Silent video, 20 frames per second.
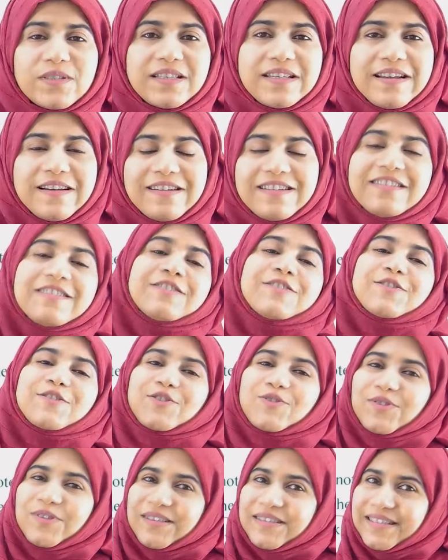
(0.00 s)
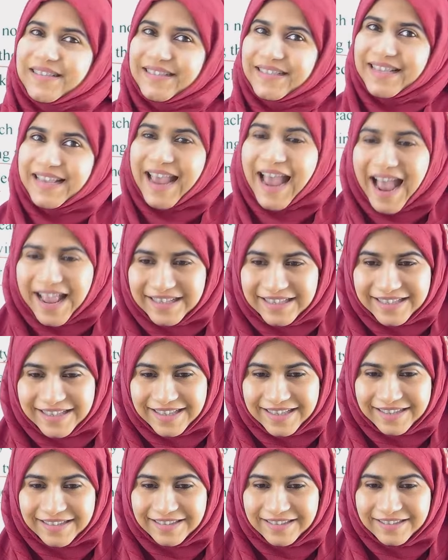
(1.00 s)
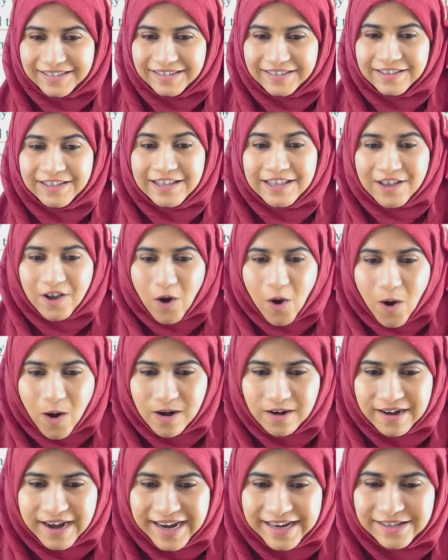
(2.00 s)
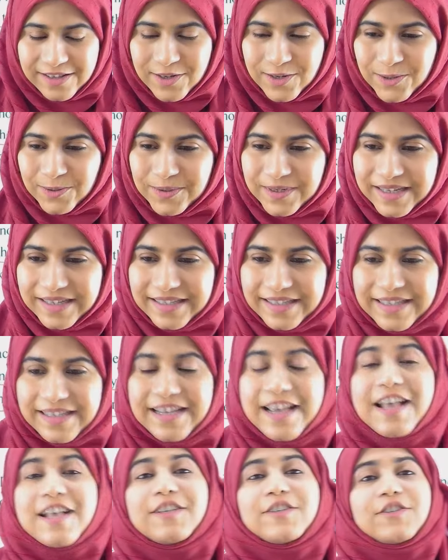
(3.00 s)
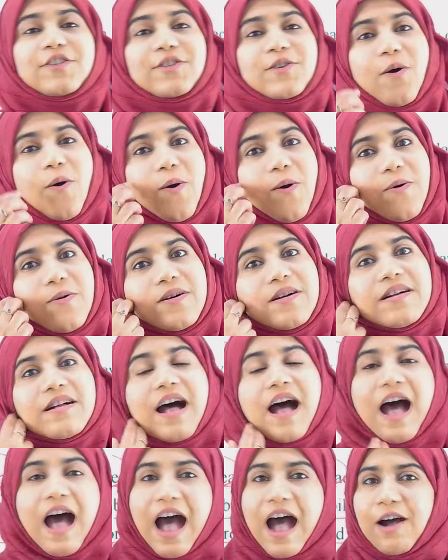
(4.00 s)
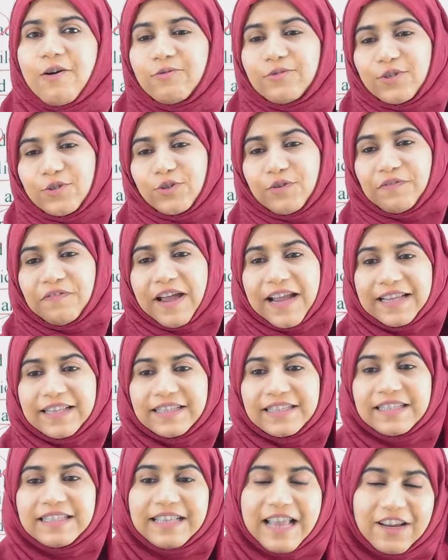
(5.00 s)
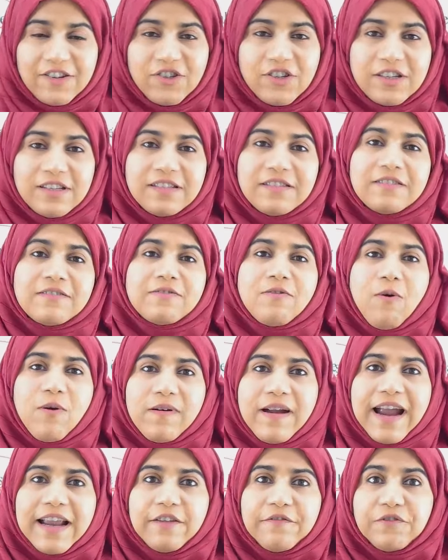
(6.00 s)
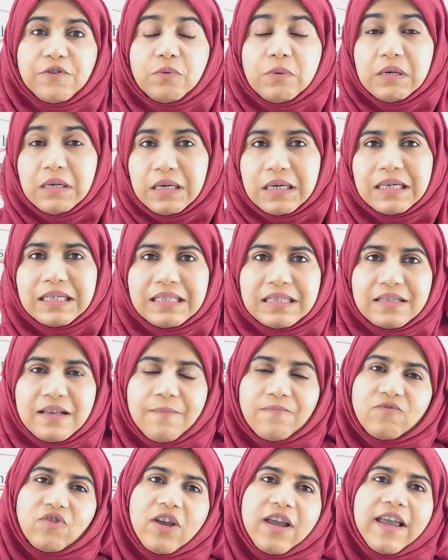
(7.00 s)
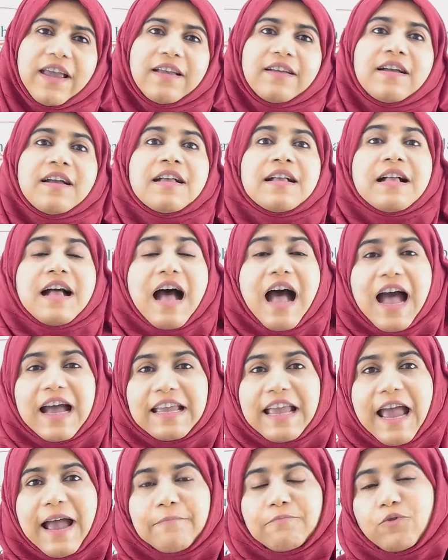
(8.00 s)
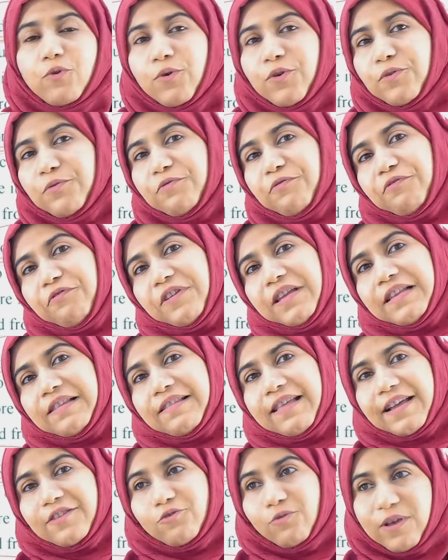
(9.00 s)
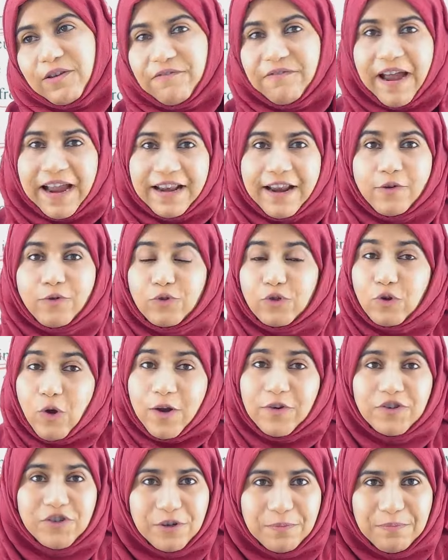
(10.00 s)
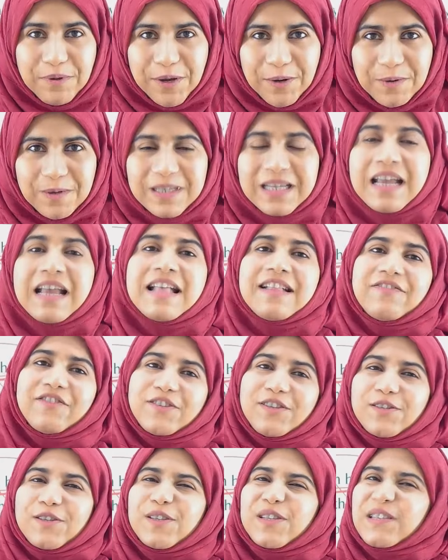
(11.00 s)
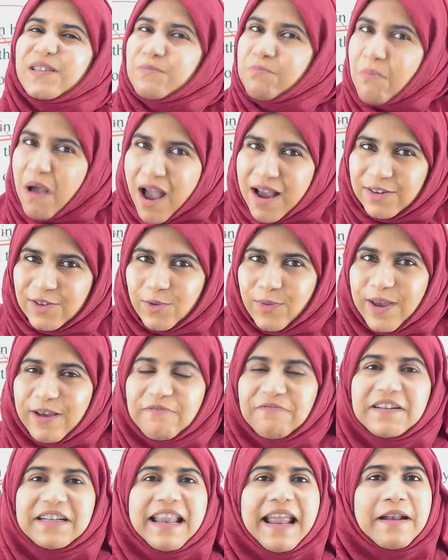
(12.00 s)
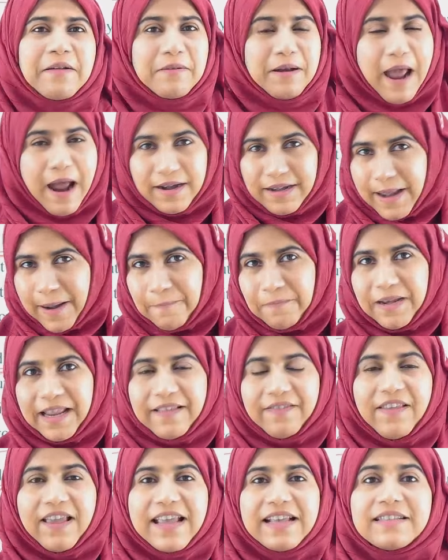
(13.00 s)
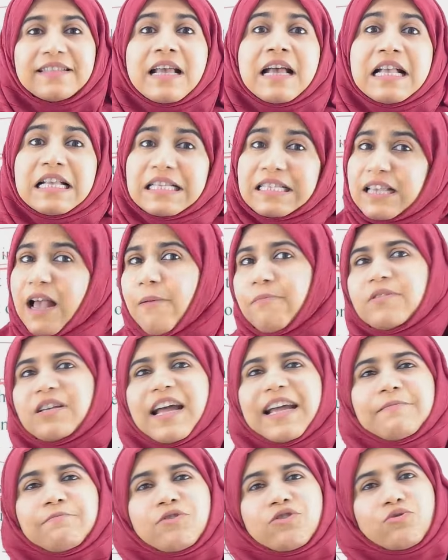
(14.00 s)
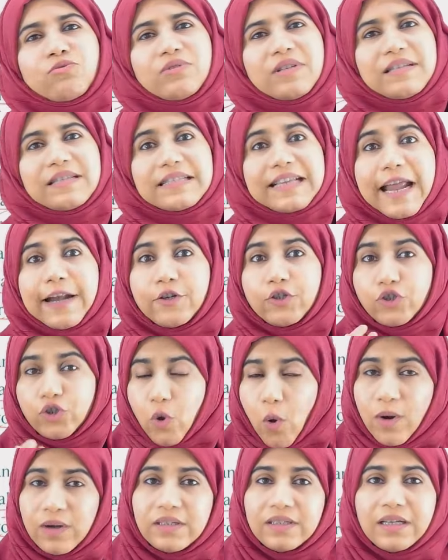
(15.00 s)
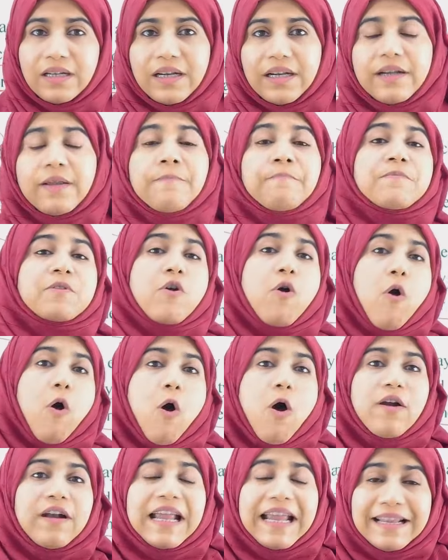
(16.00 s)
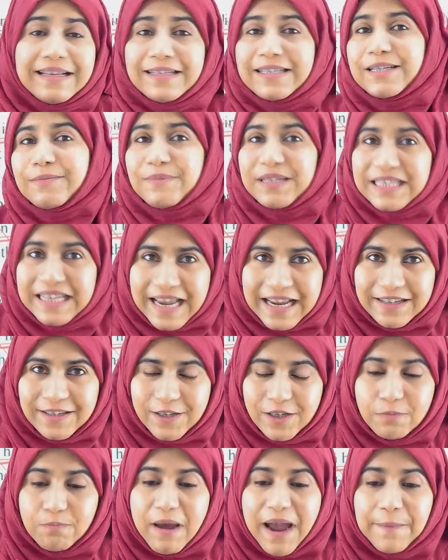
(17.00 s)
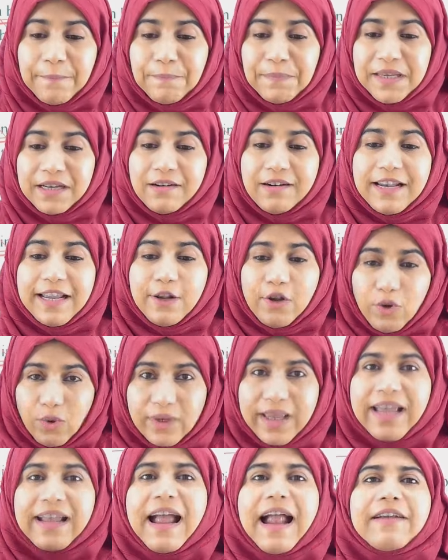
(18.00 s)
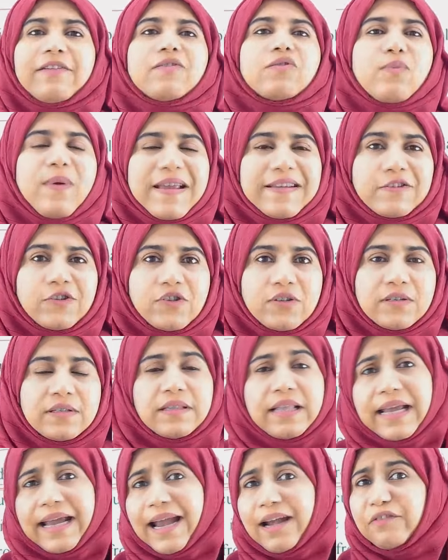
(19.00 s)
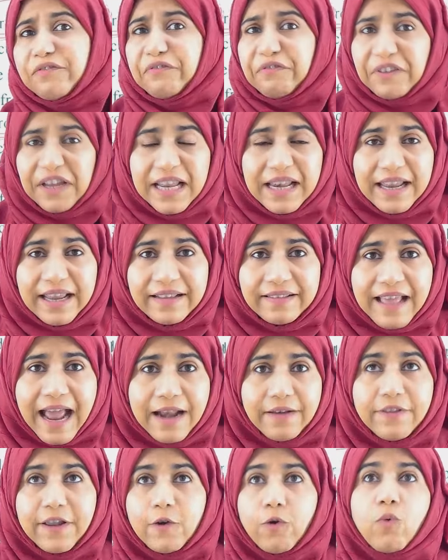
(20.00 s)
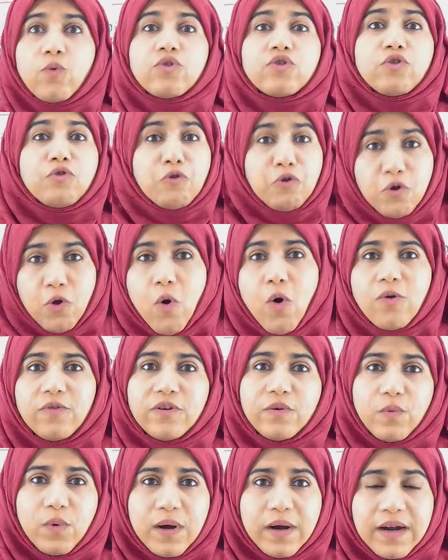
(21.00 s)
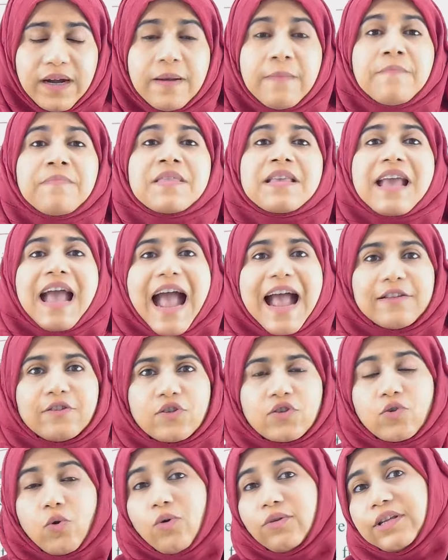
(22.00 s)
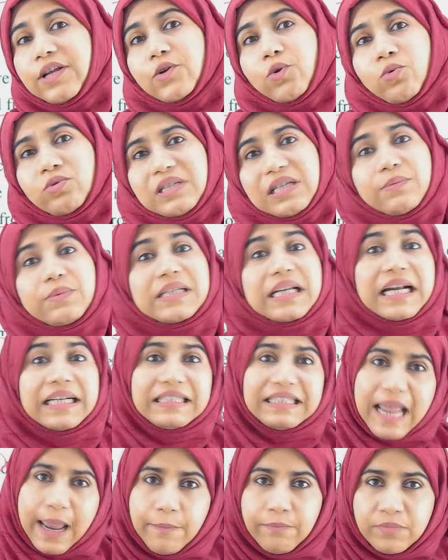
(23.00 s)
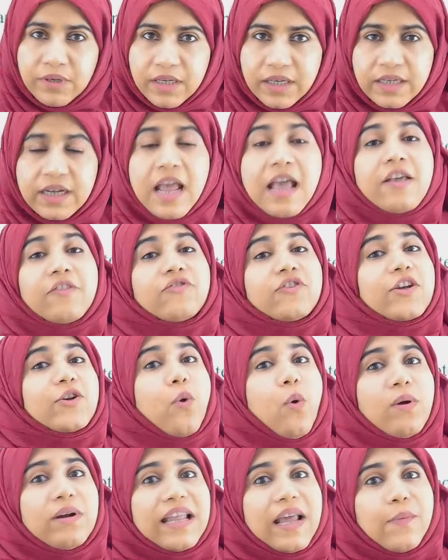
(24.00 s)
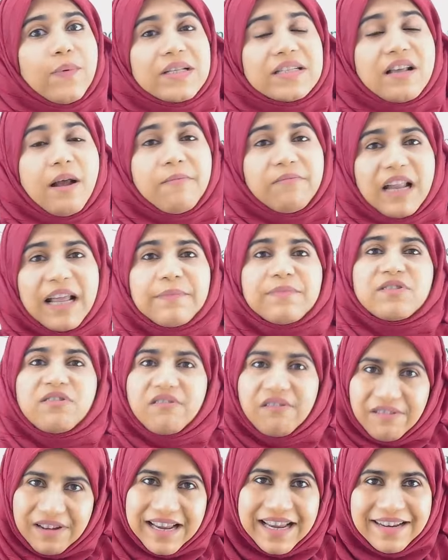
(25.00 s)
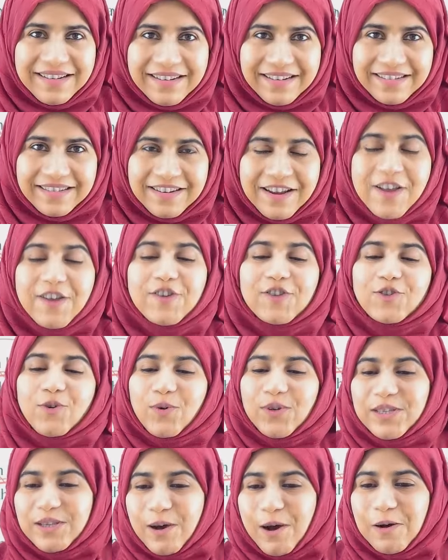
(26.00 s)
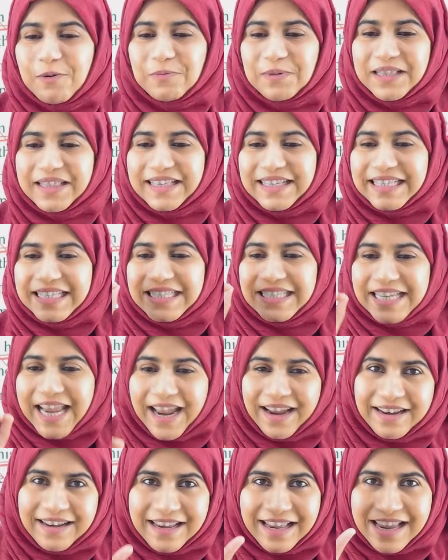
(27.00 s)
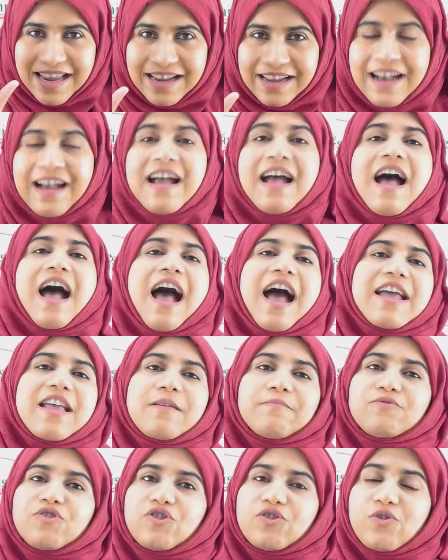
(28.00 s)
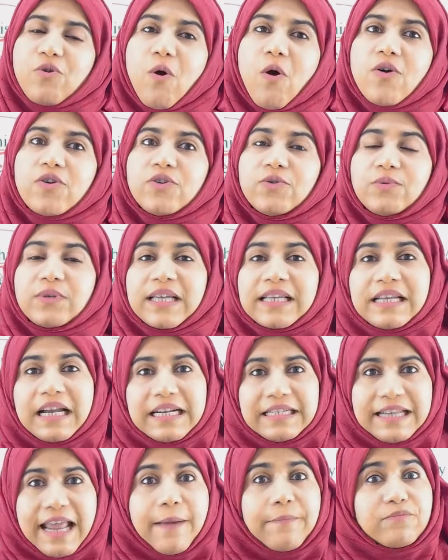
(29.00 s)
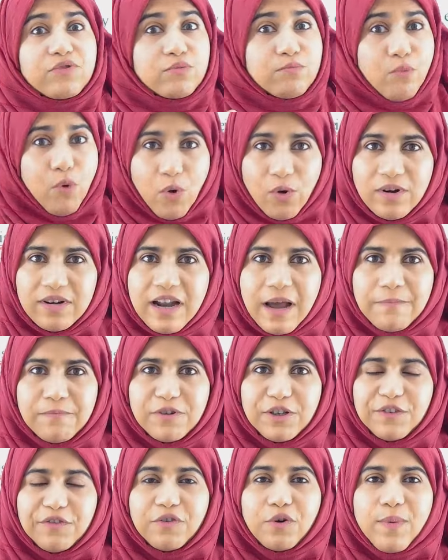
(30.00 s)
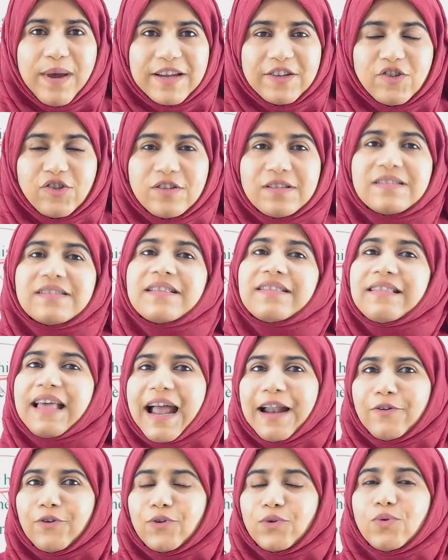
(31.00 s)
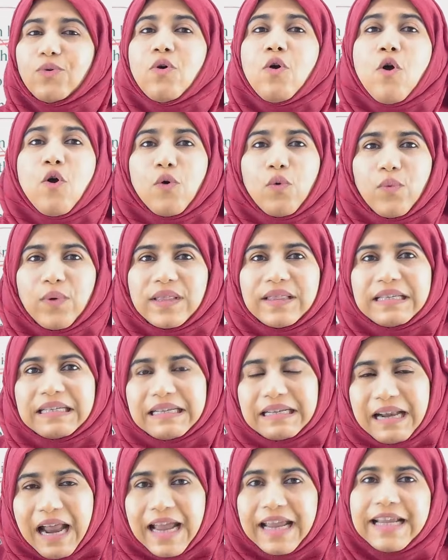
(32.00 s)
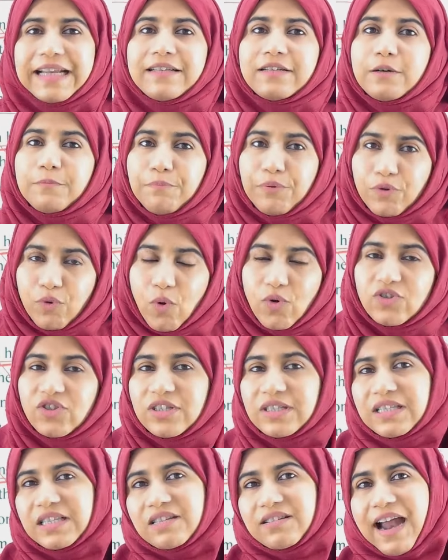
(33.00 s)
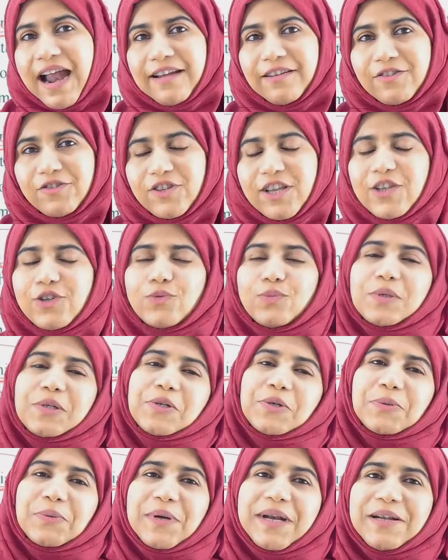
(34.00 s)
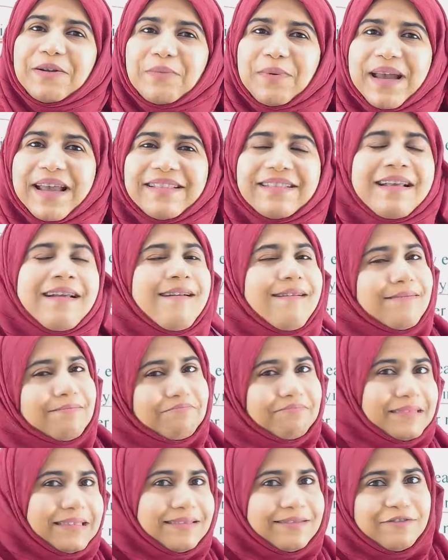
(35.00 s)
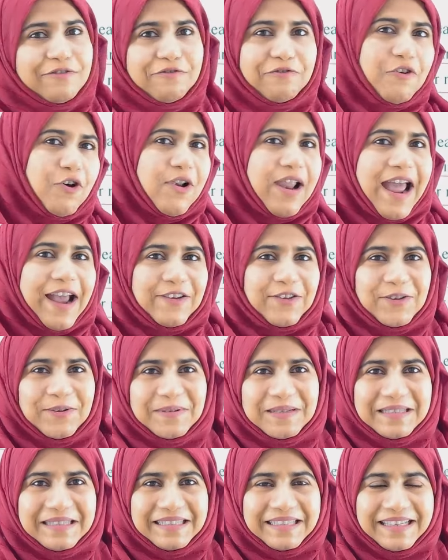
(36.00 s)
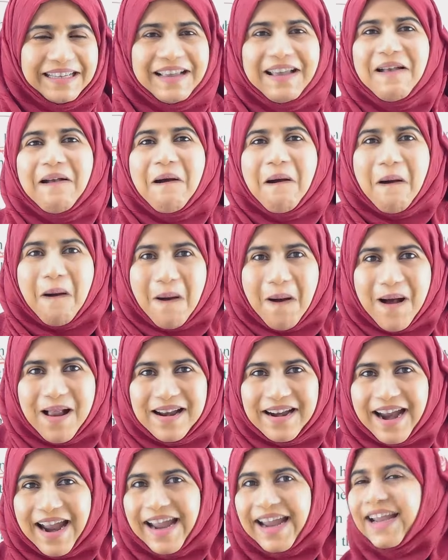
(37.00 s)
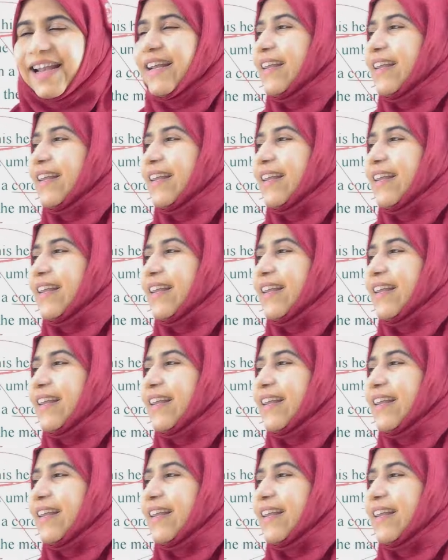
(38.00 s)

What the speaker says: here. So this is the answer. All right, students. So how did you find the session? All right, if you learned something, I am going to feel that, okay, fine, I could contribute. This is a smart way of attempting things. Sometimes students get daunted or intimidated by merely looking at a question. They're feeling that they don't know the word, and so they don't even attempt it. They don't even sometimes read it. So here with this technique, I am sure you can attempt more number of questions, and that too with the right approach and strategy, you will do it with full accuracy. All right.